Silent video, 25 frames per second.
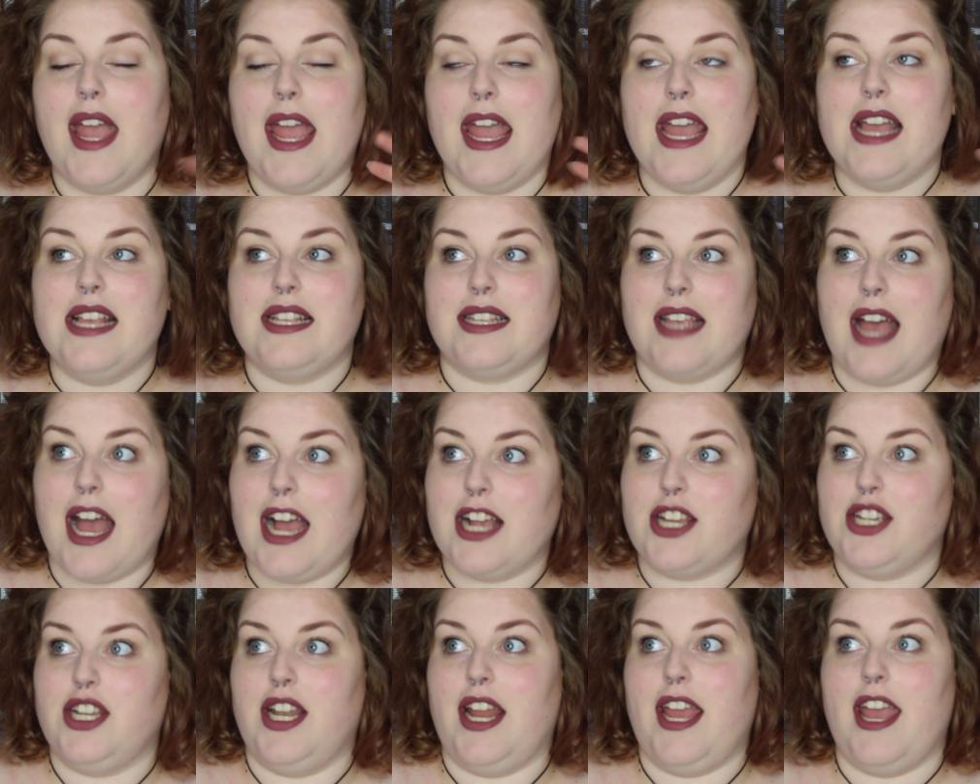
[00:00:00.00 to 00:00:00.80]
It is
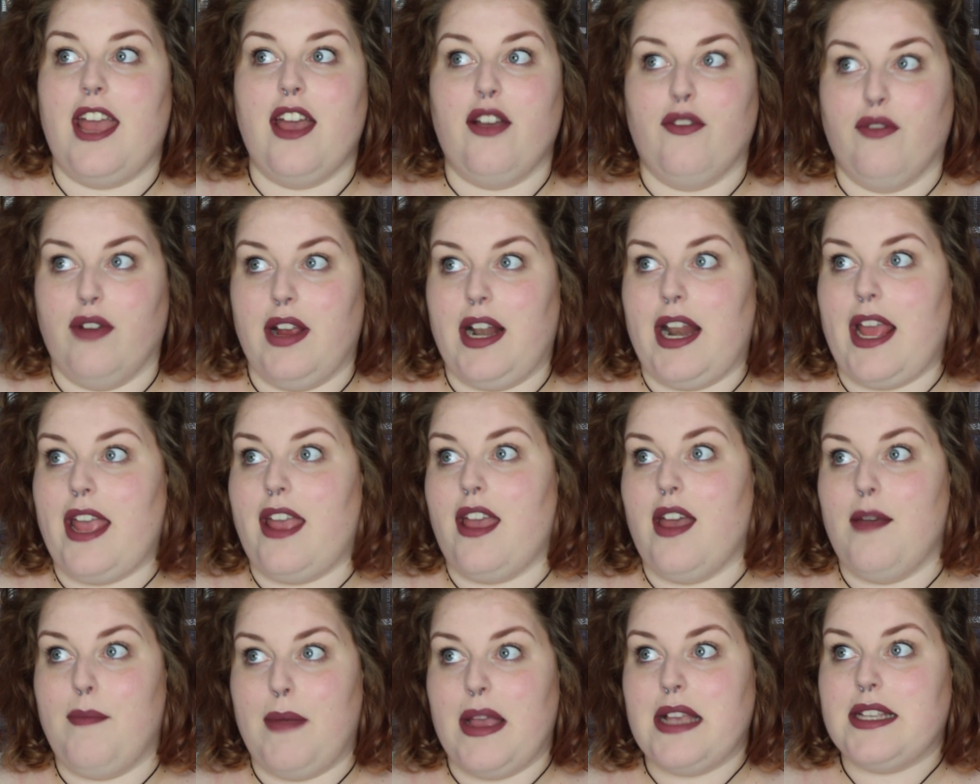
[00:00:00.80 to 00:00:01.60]
actually a
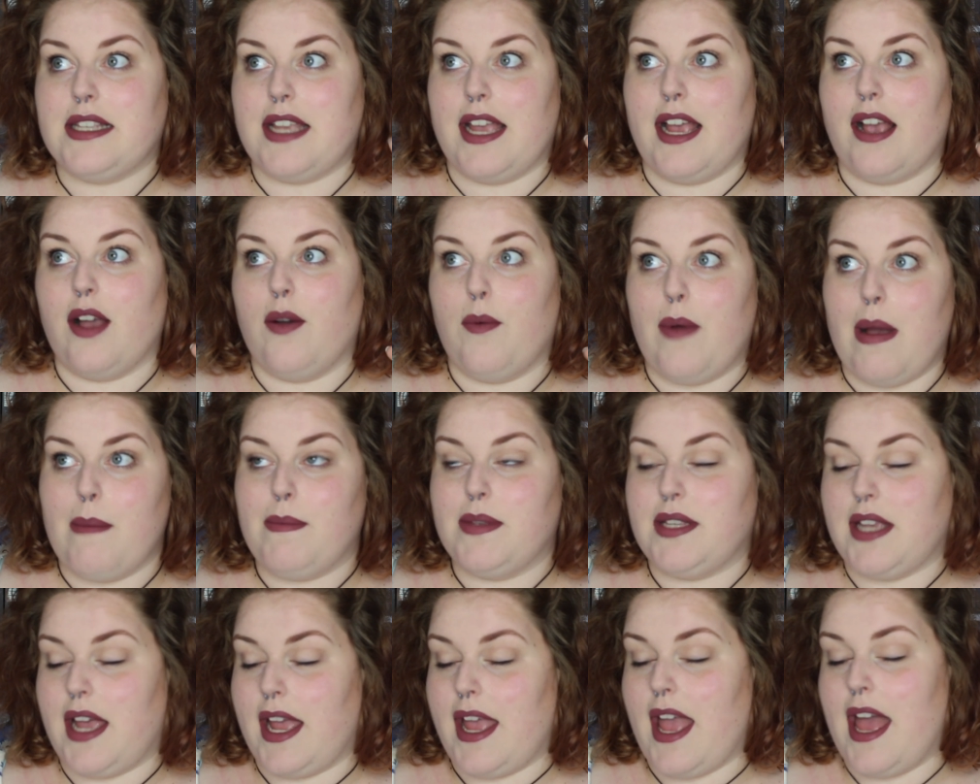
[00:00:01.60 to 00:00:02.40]
really amazing
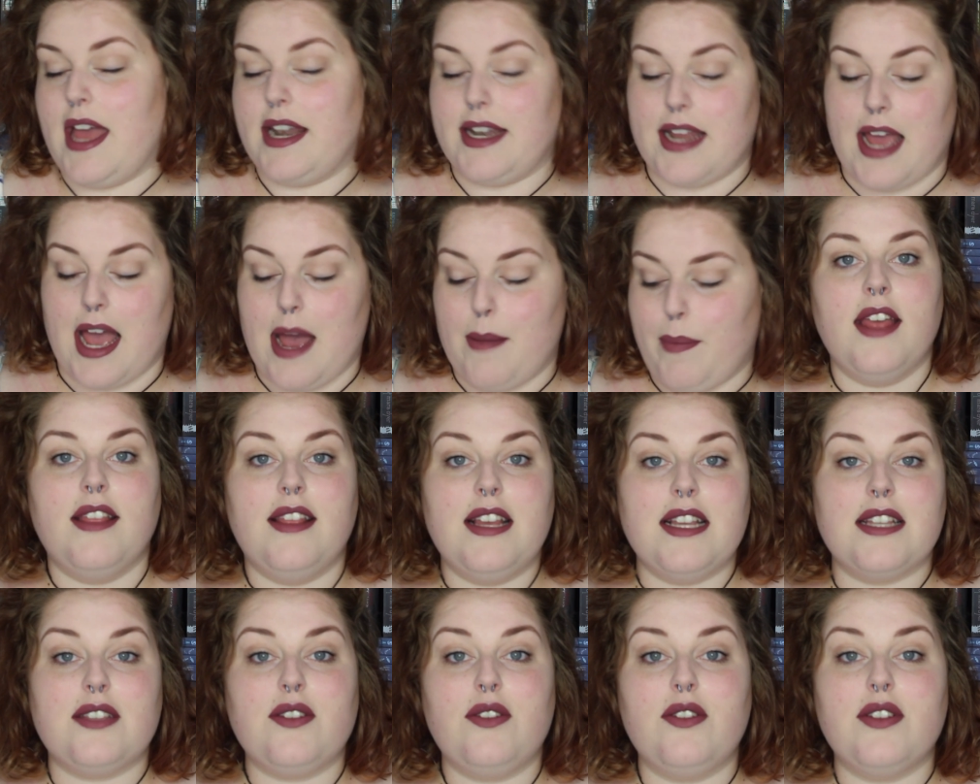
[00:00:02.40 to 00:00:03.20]
website and app.
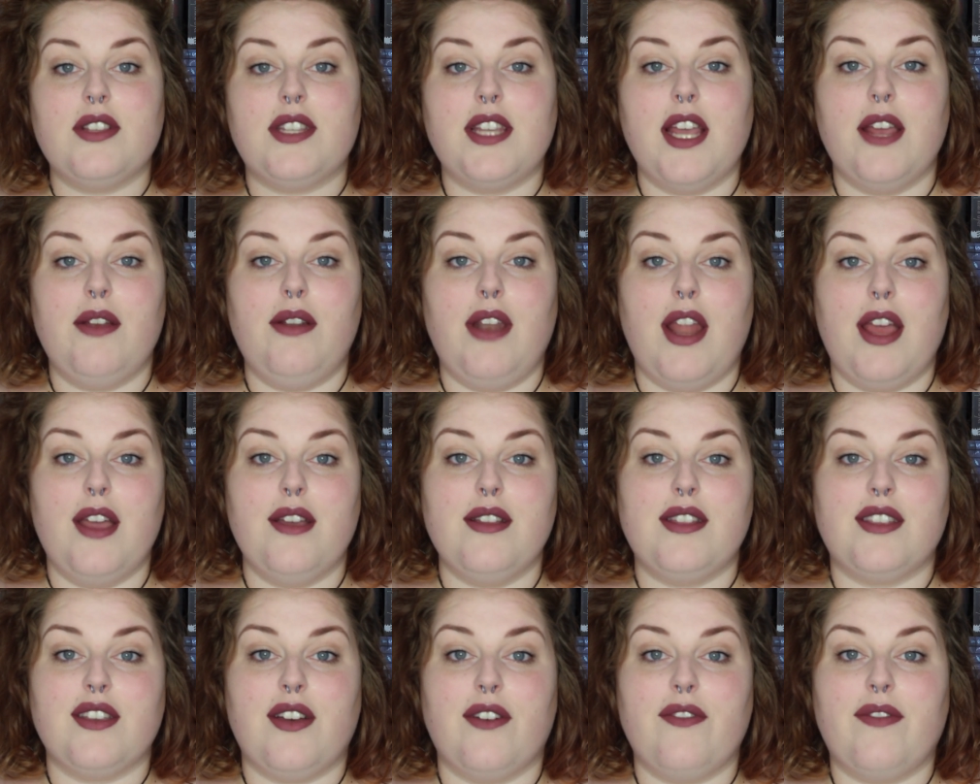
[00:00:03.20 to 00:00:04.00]
There's also
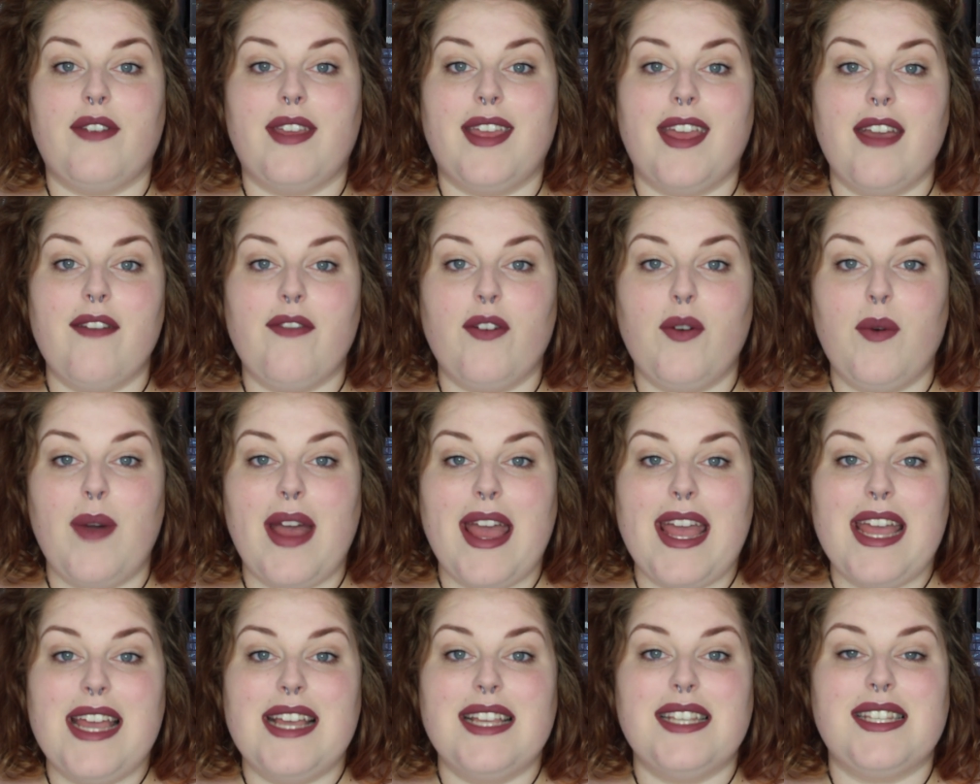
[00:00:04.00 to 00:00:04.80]
loads of
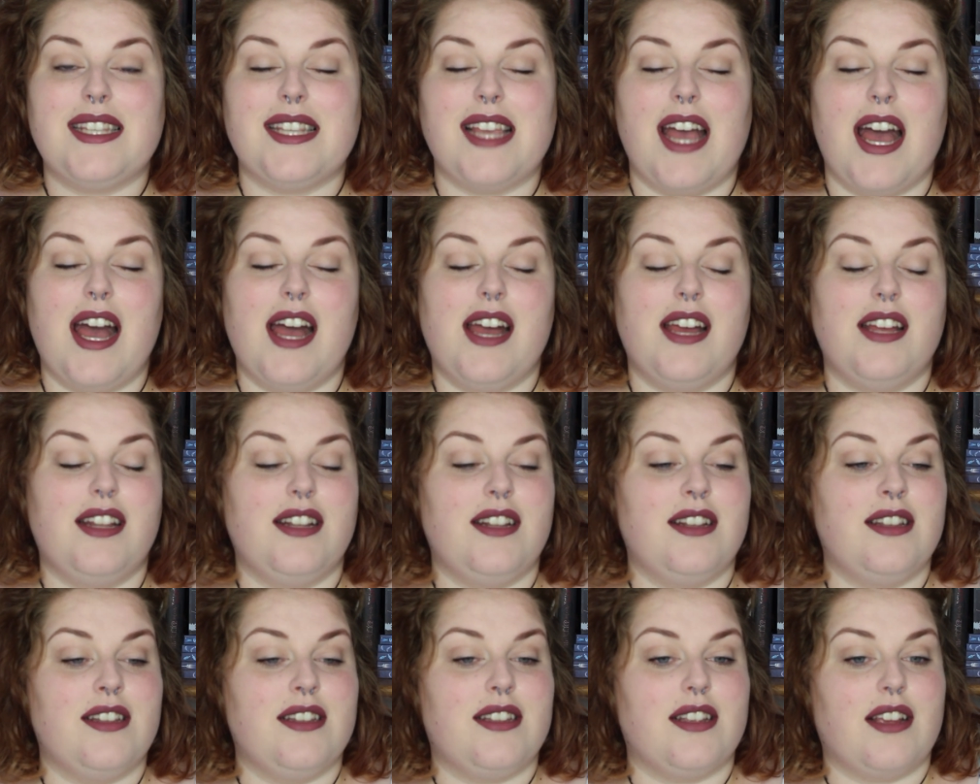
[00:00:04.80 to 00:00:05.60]
giveaways
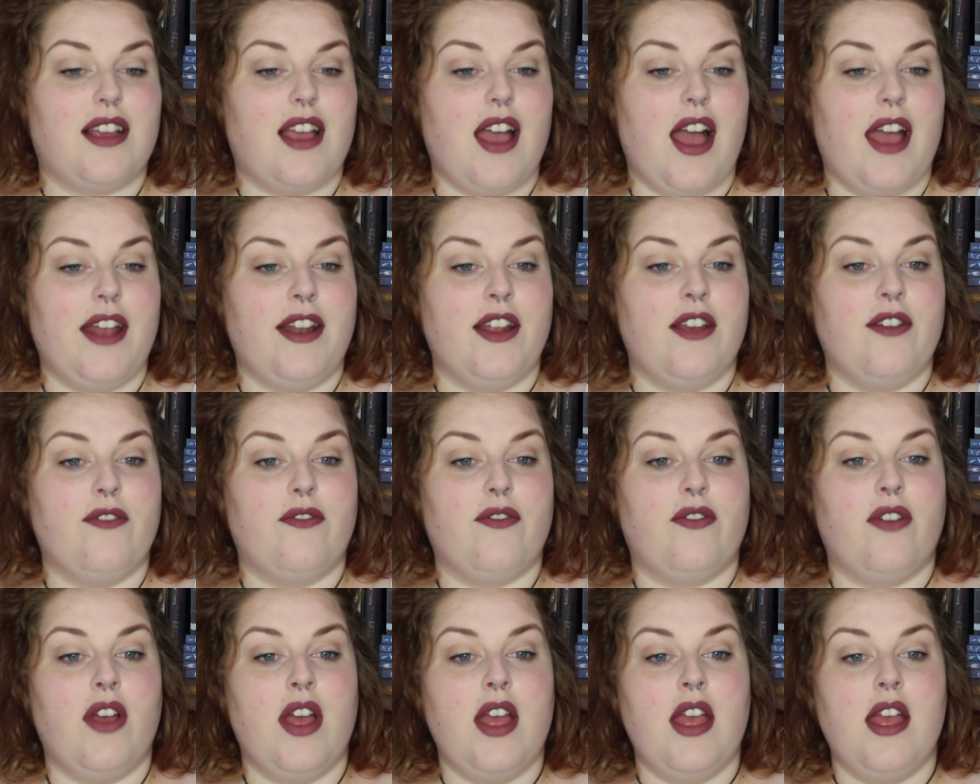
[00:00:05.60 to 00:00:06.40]
and kind
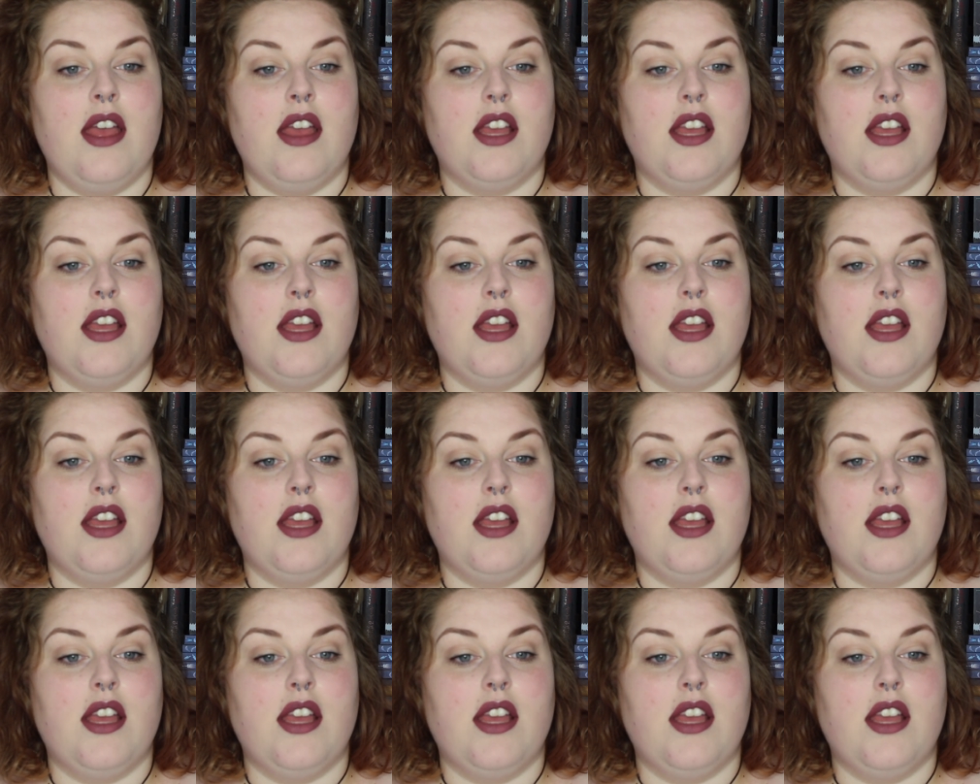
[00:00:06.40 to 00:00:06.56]
of